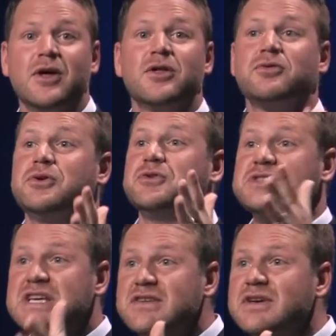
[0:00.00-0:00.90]
through your
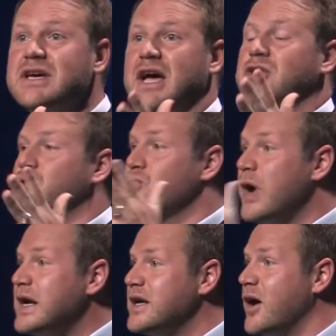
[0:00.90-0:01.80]
TV and your
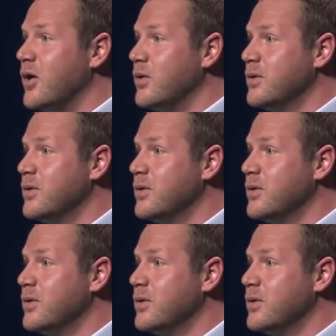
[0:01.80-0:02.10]
radio